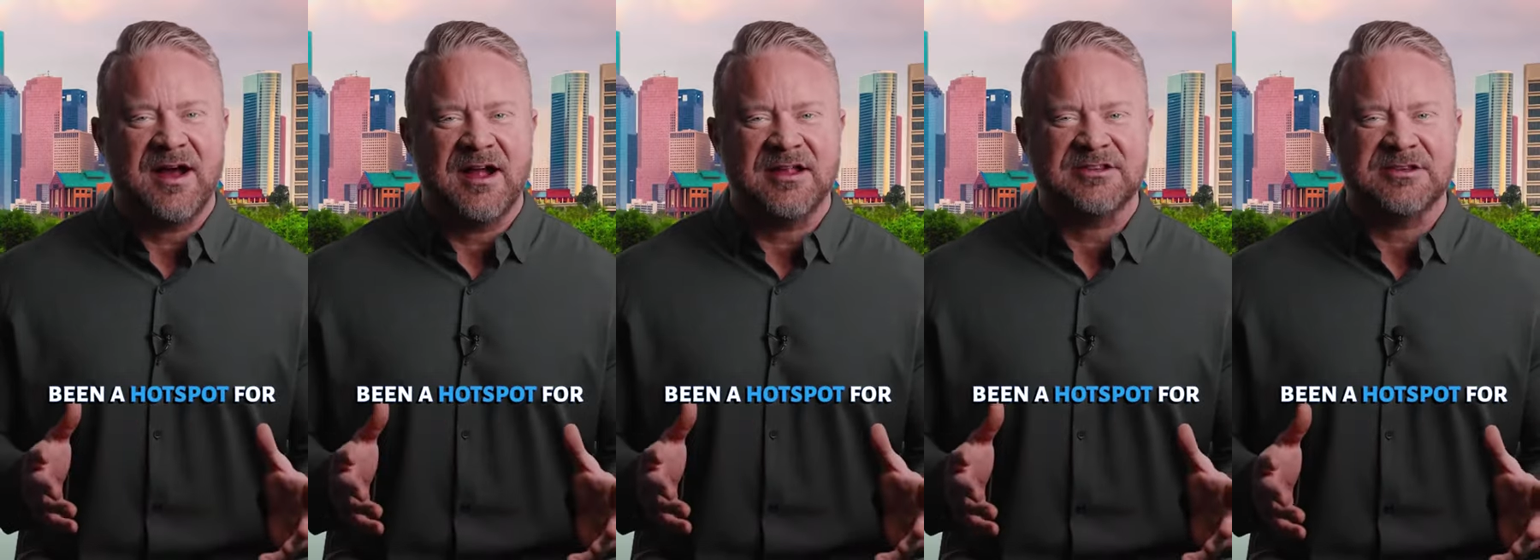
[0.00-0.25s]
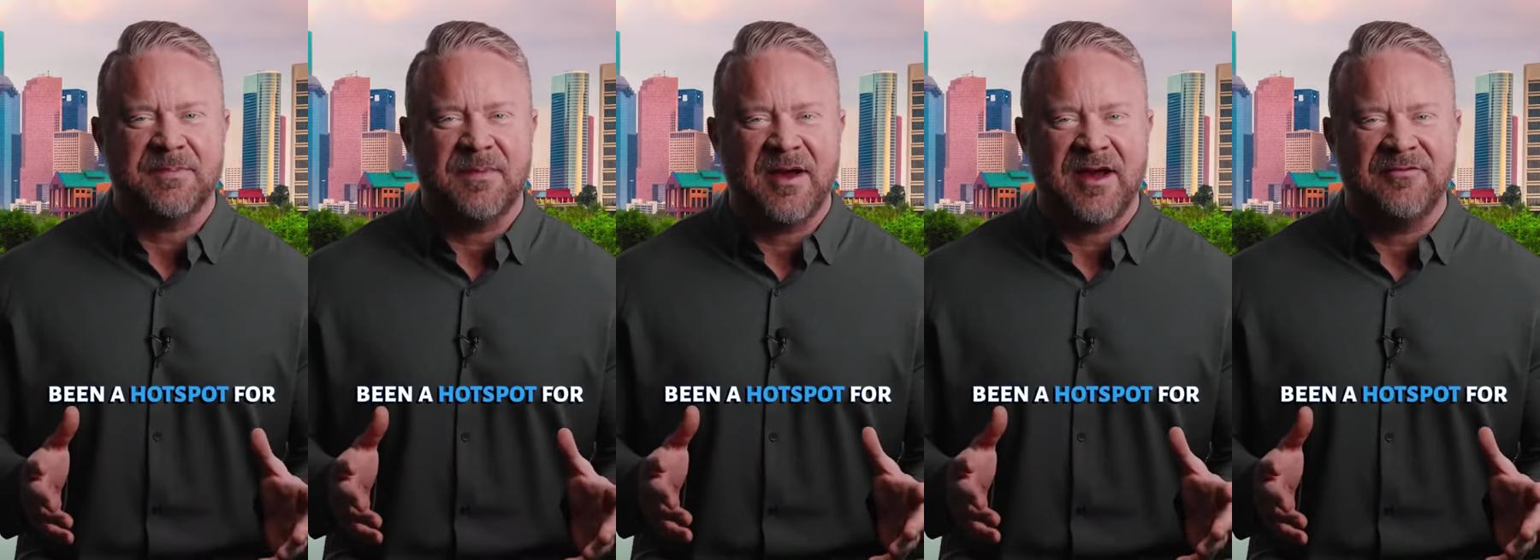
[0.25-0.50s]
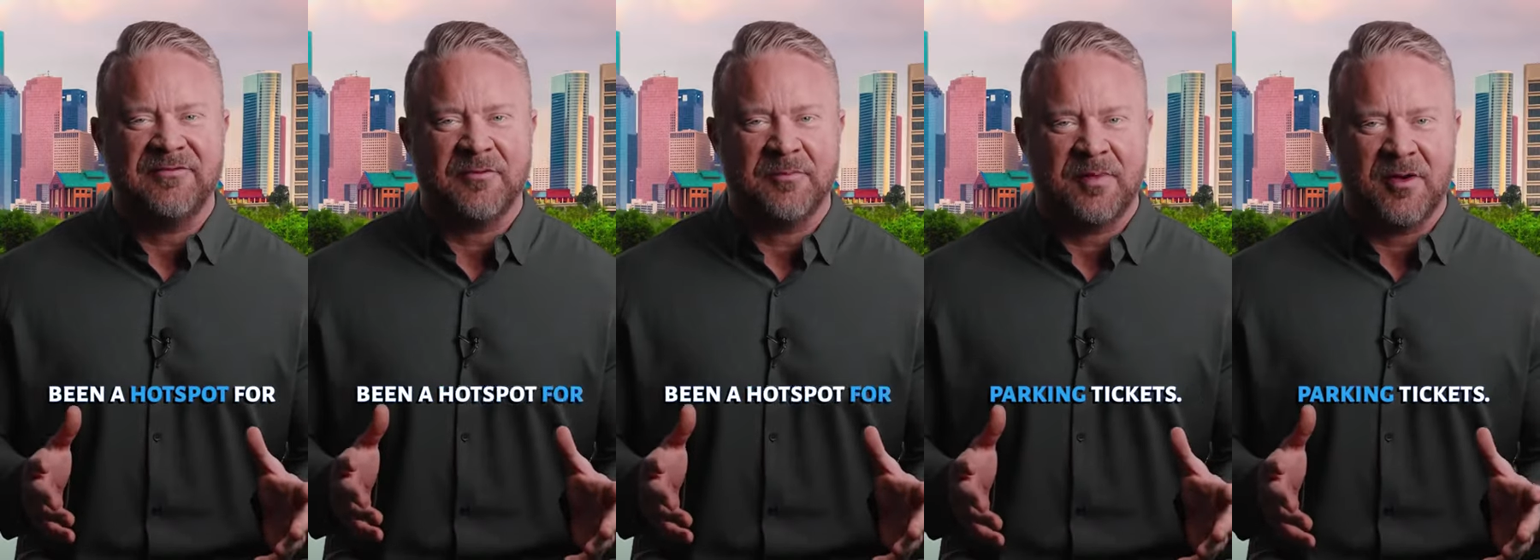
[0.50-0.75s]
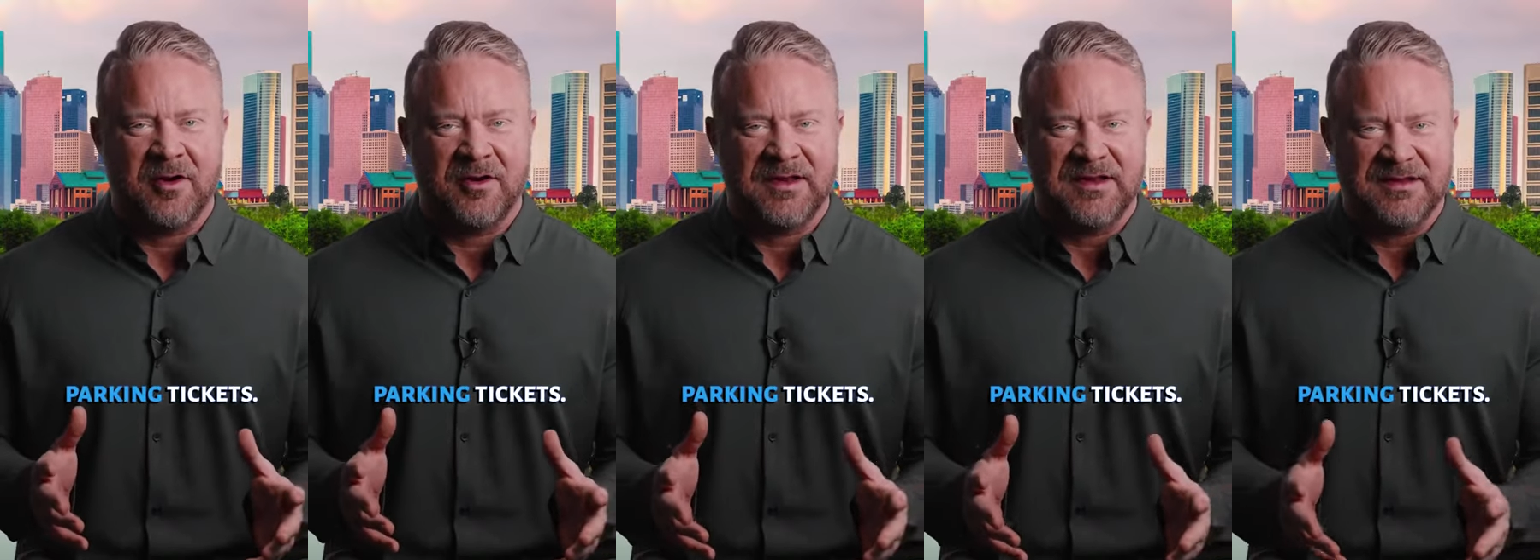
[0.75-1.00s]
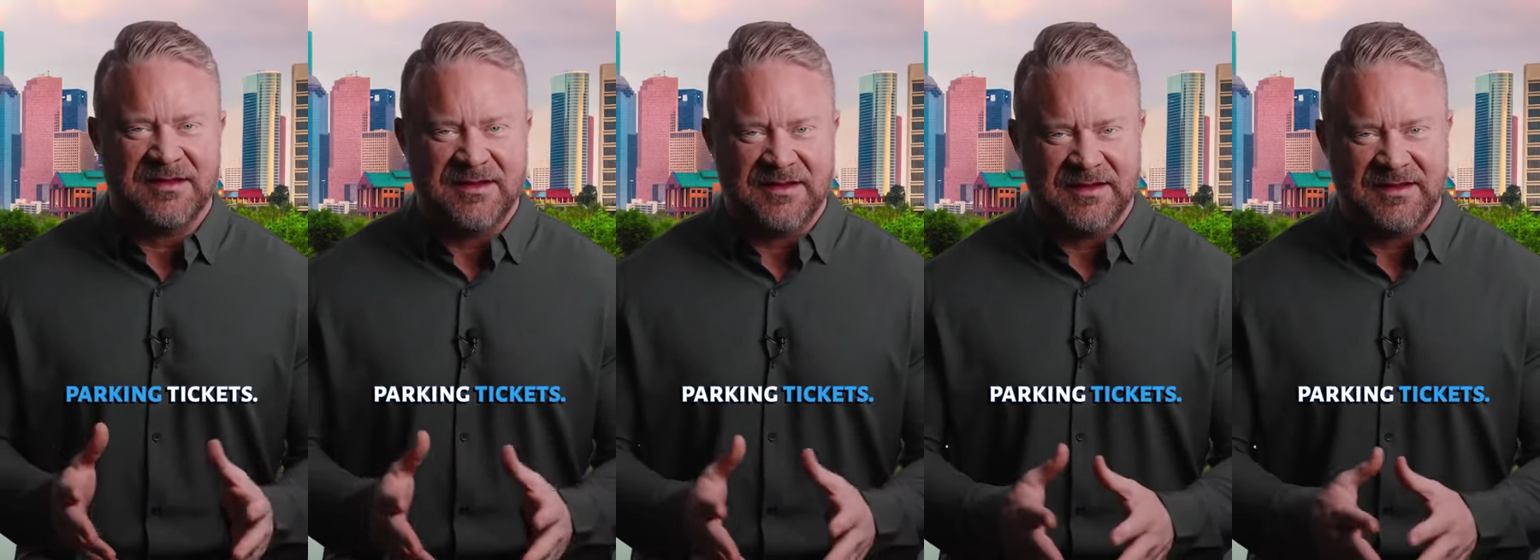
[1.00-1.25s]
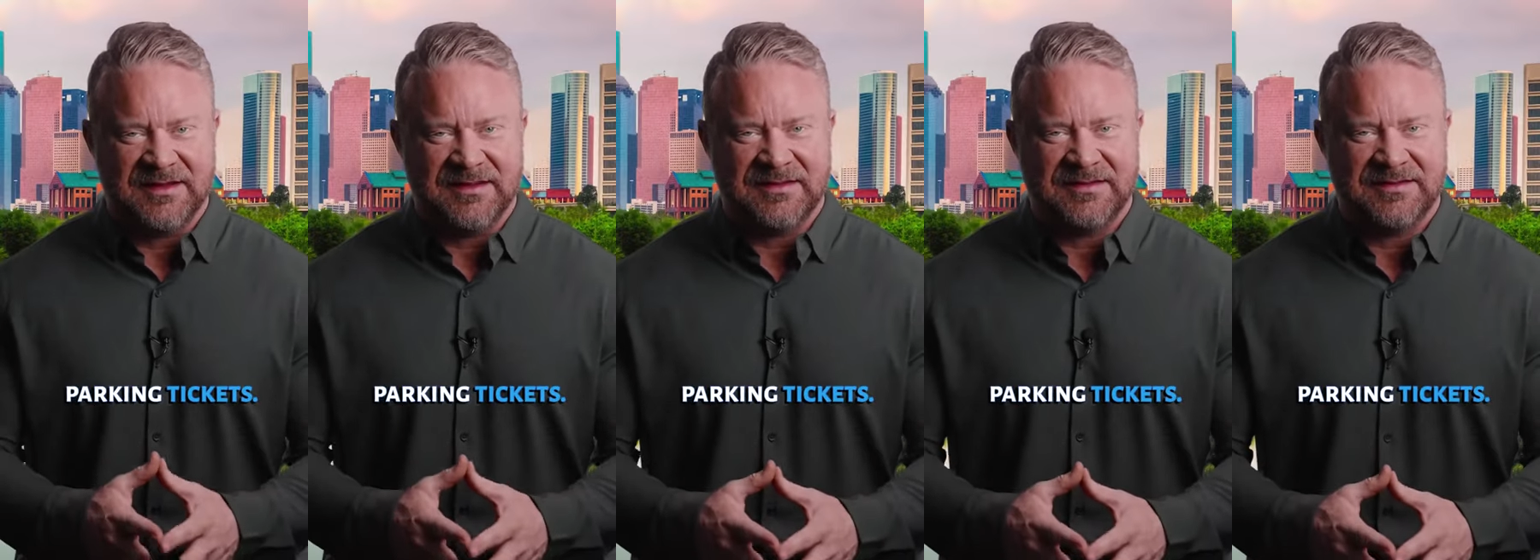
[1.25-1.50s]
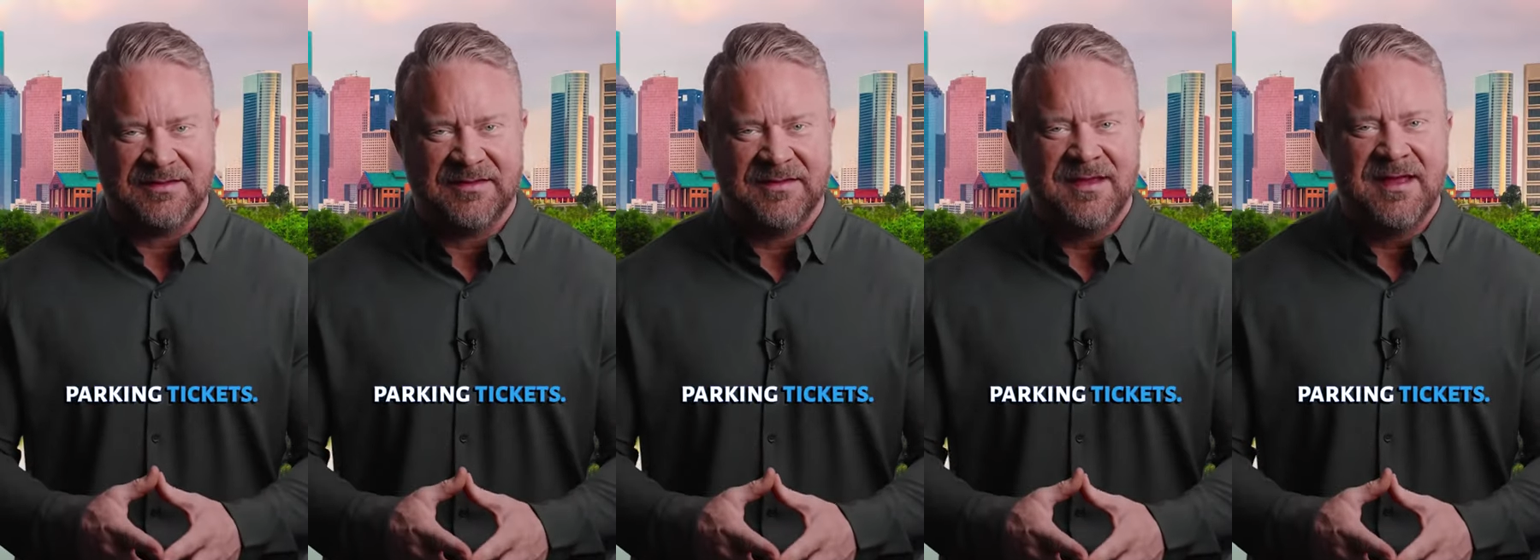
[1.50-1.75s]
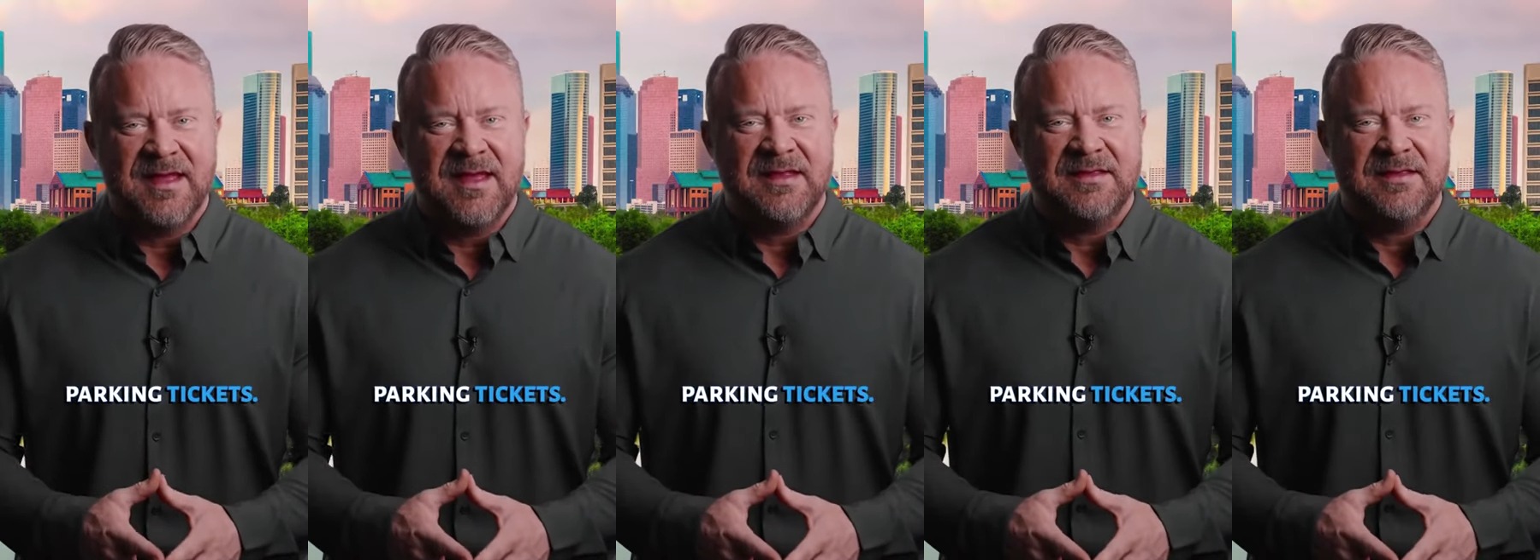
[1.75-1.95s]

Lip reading: hot spot for parking tickets.